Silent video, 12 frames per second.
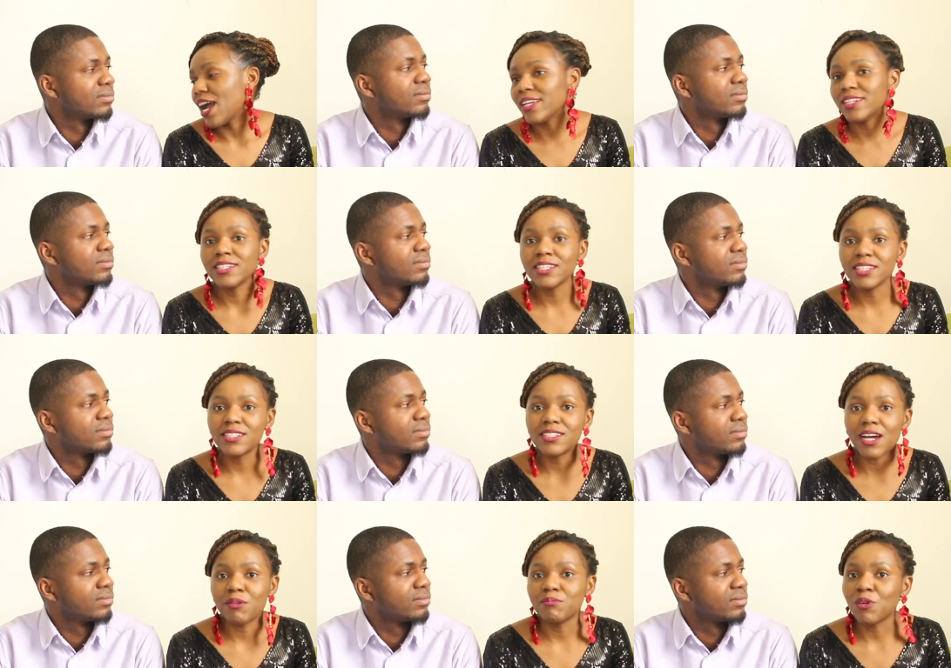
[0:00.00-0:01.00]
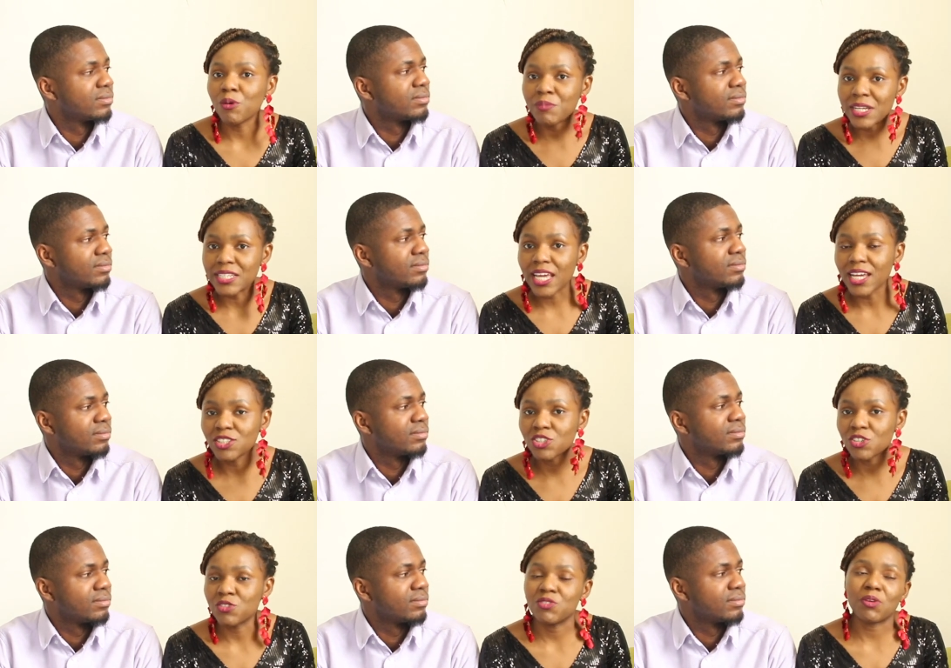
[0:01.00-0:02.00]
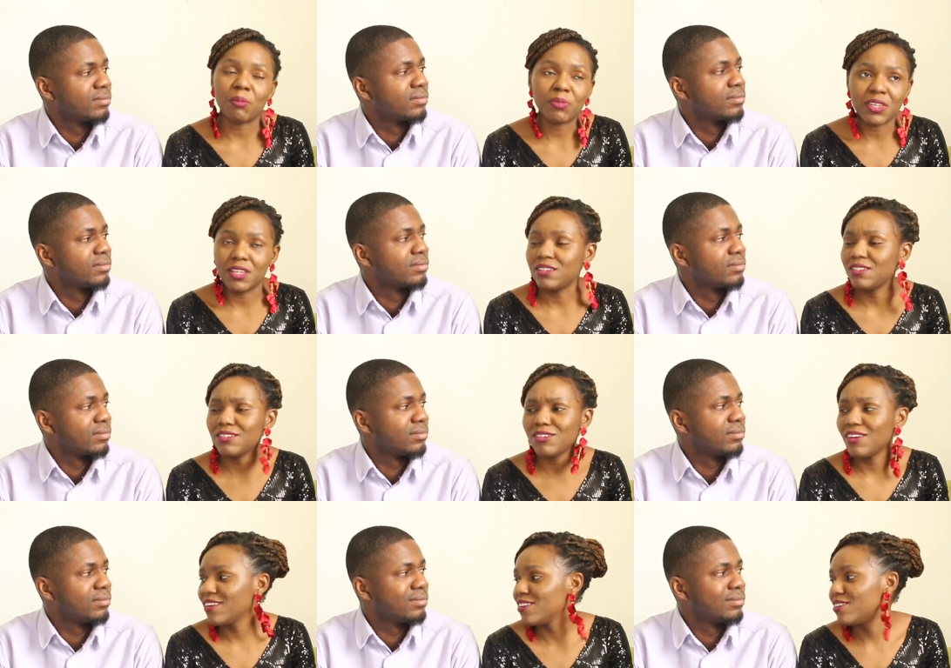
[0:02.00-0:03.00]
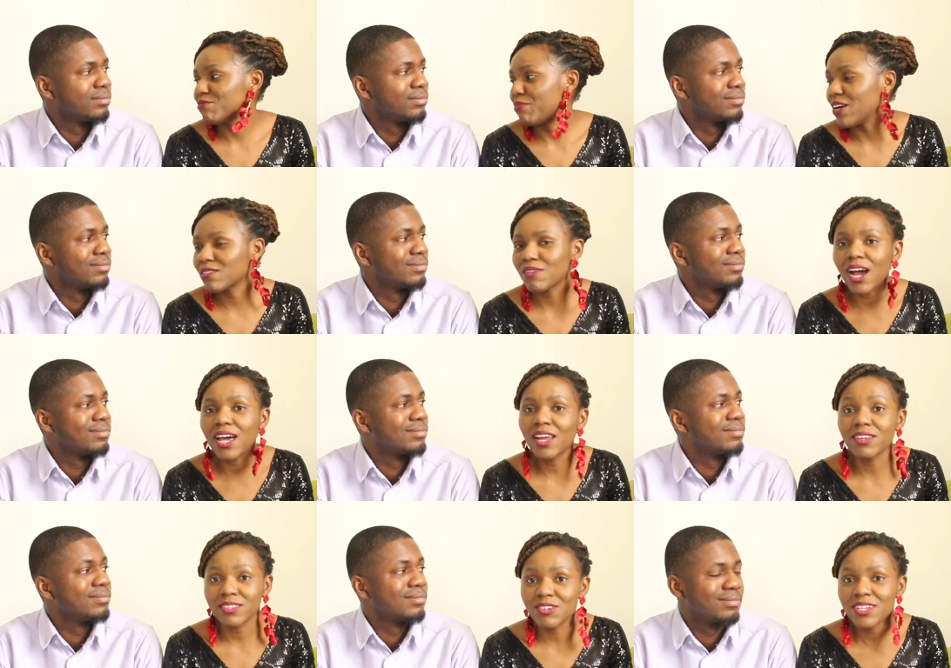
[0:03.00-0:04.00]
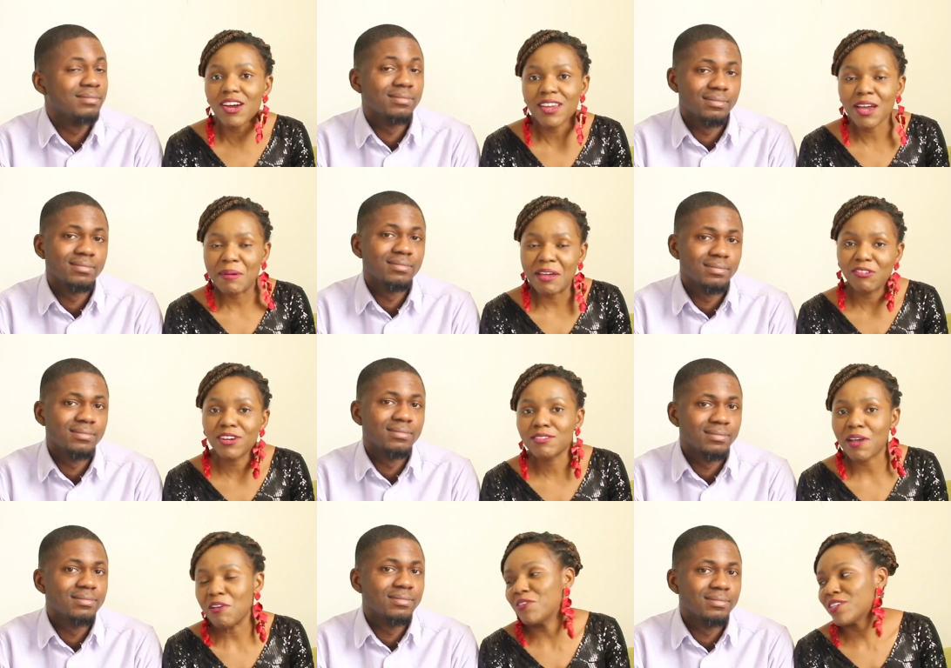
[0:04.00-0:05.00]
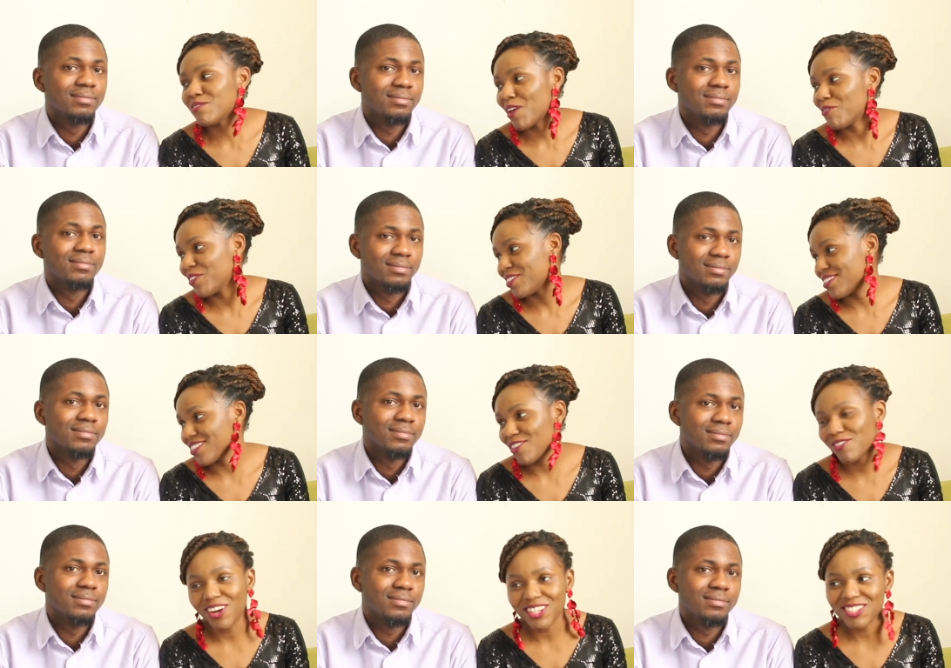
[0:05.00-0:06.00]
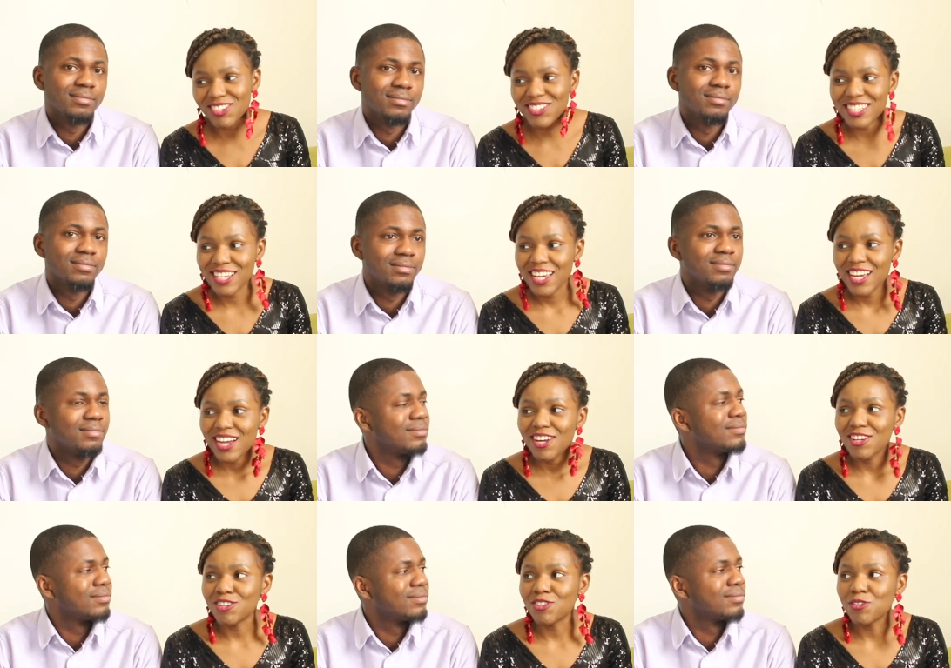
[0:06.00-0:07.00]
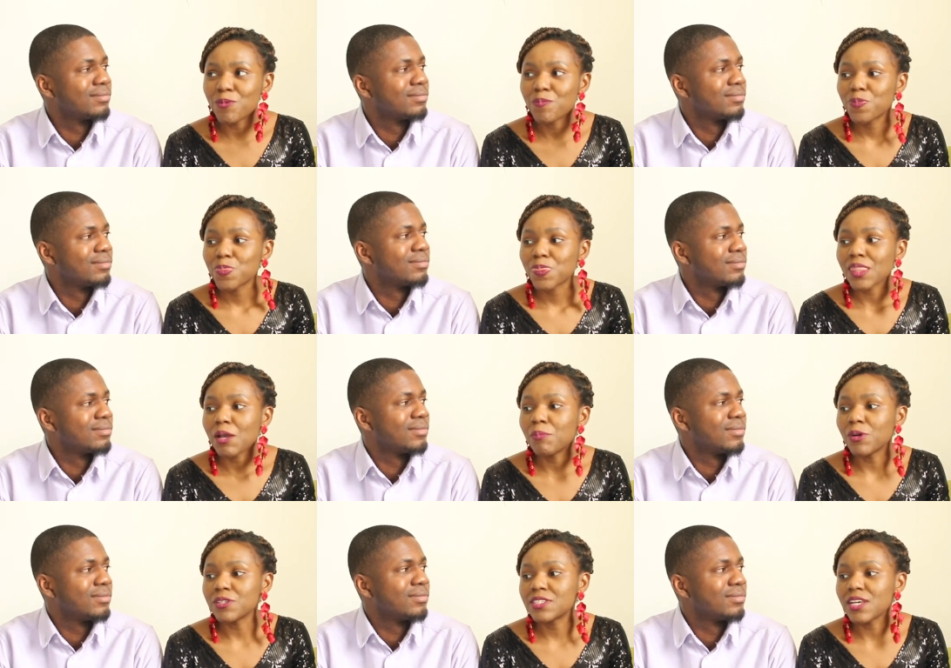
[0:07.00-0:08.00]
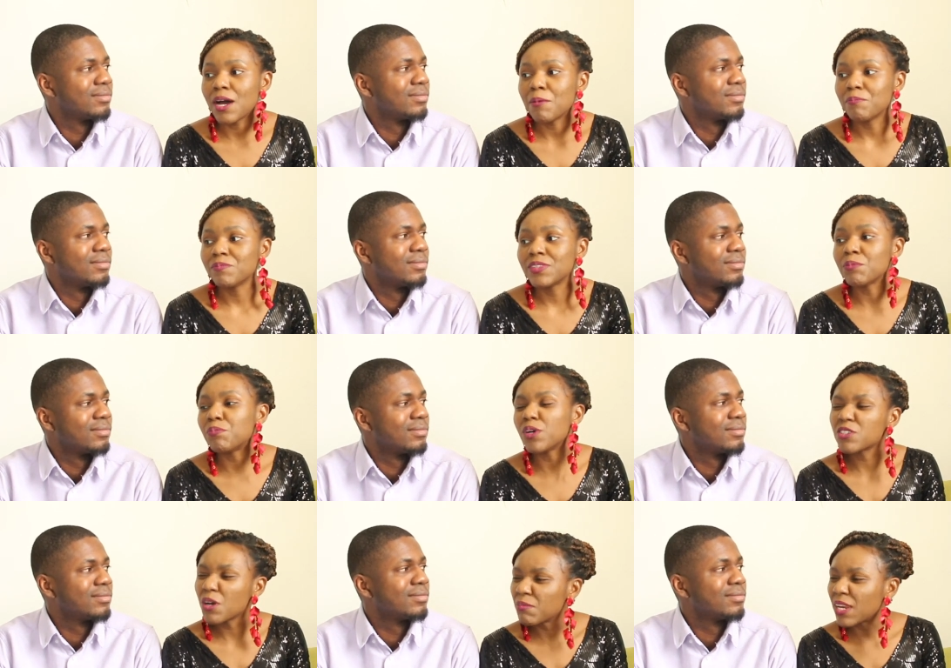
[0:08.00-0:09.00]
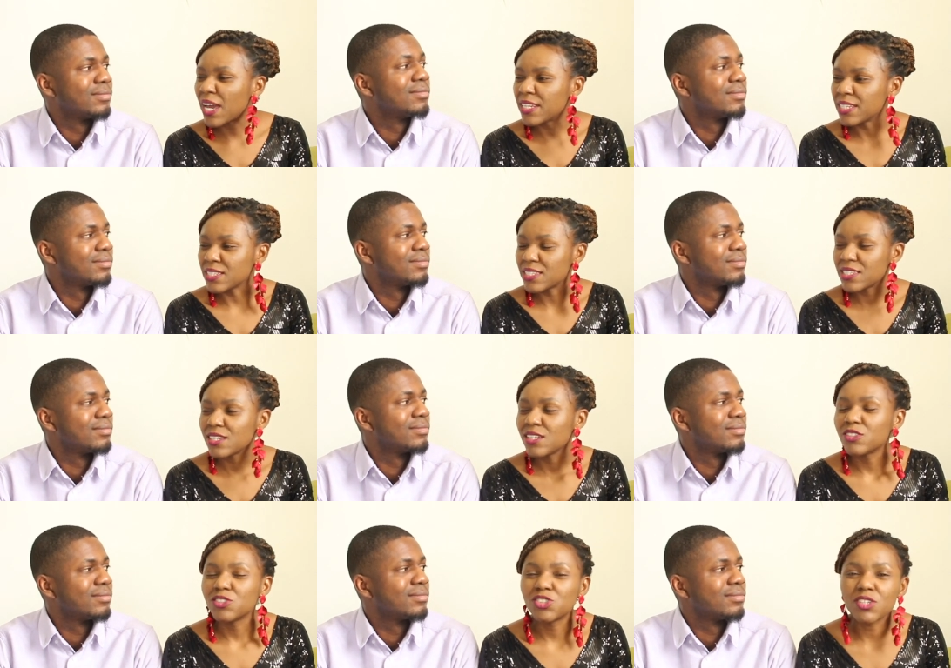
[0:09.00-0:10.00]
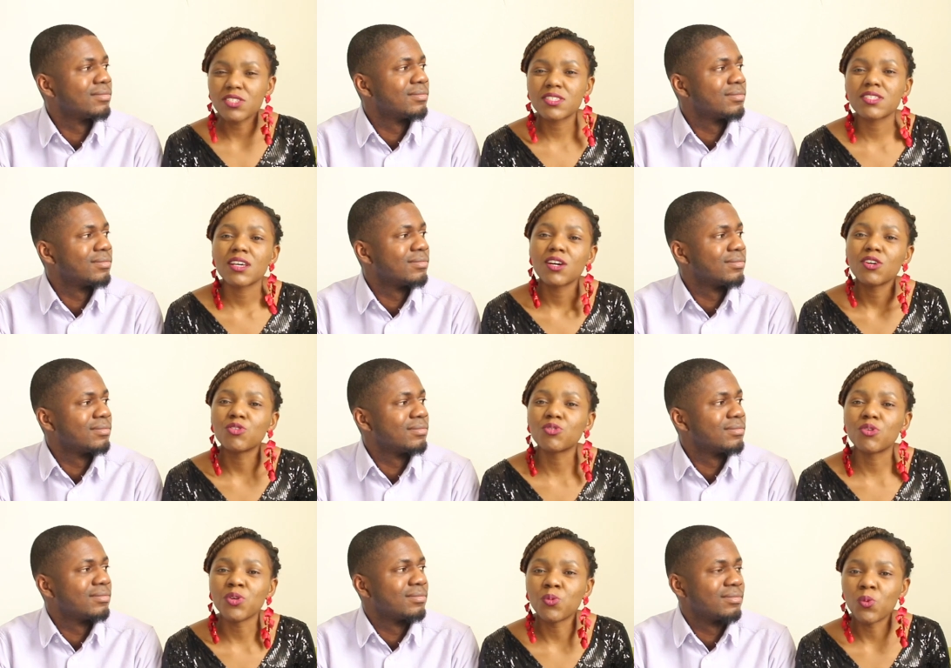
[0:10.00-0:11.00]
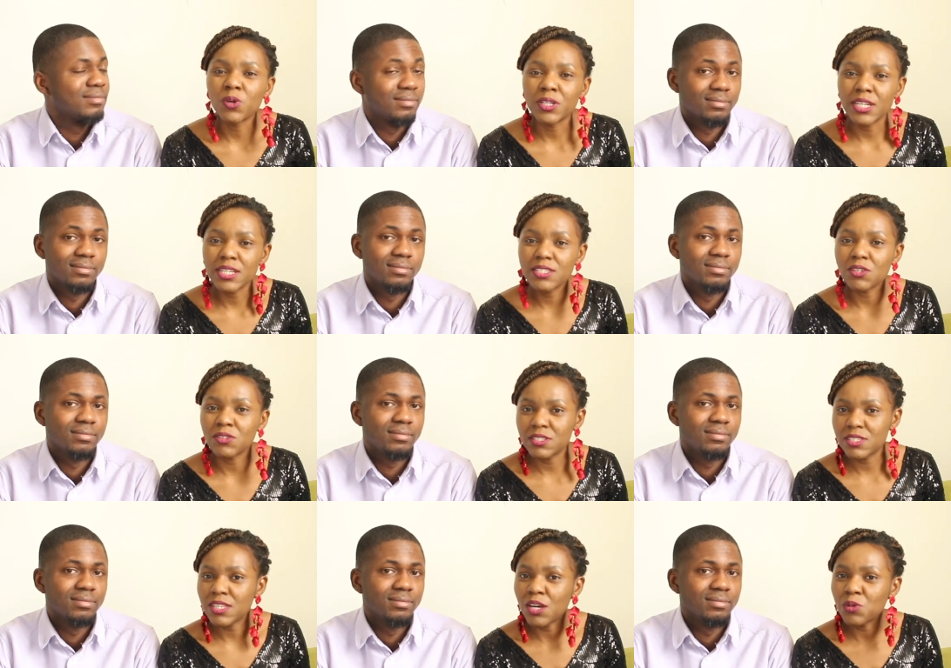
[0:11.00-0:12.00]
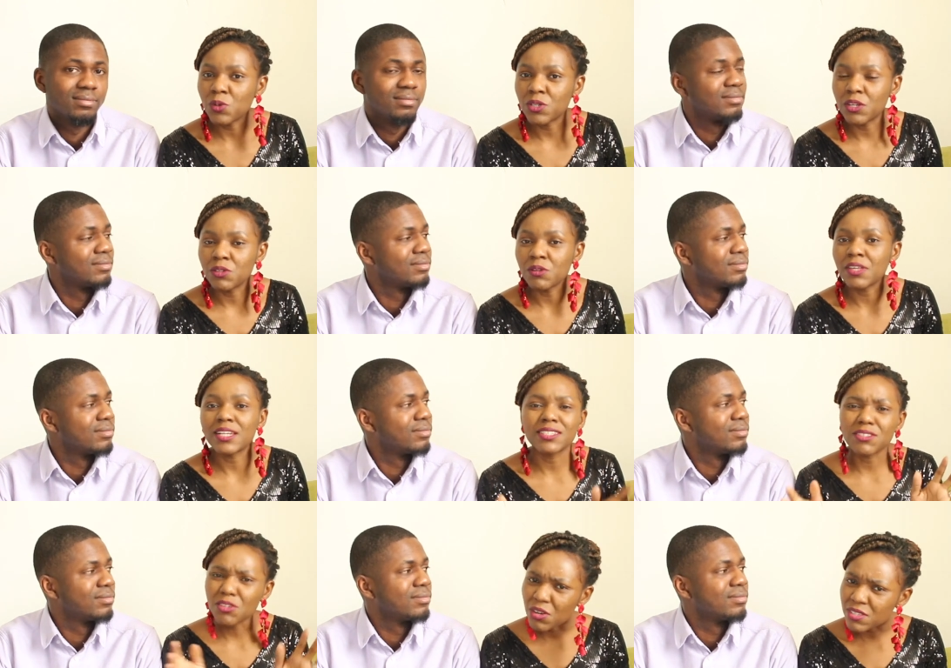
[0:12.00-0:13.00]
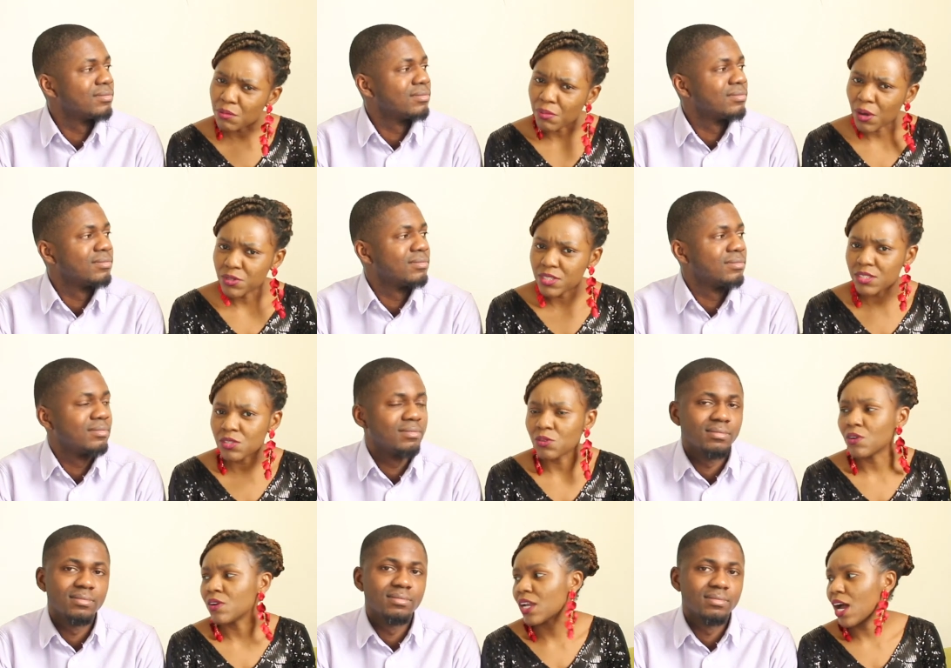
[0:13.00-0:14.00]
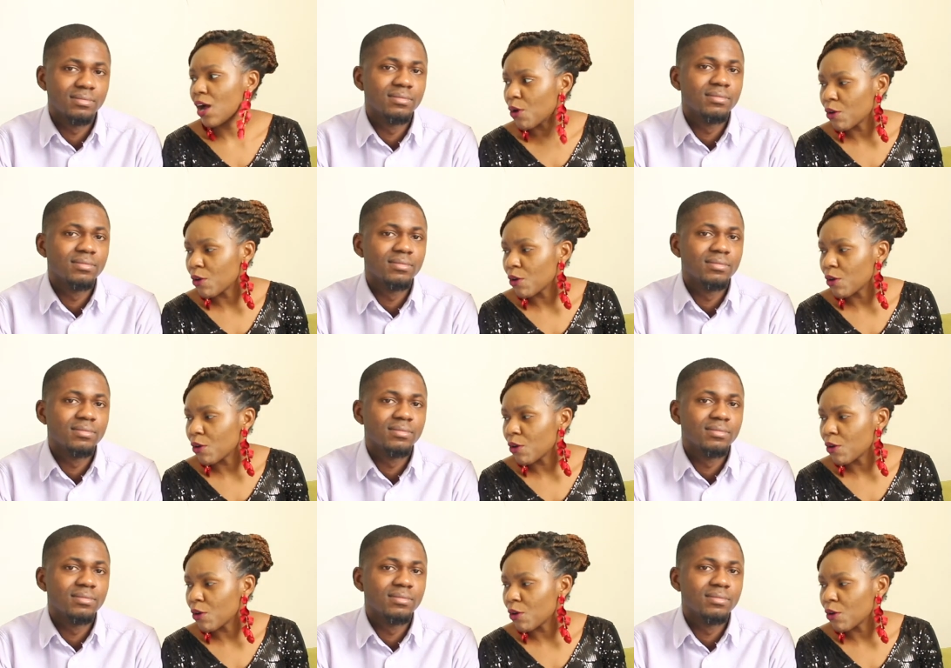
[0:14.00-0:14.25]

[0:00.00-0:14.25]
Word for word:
Speaker 1: I need um on medication or something. My husband can now say, oh, yeah, yeah, by force, by force, by force. Of course mm. not, mm. you know. But um, the bottom line is just grow in oneness, understand one another, discuss about it or, uh, mm. on how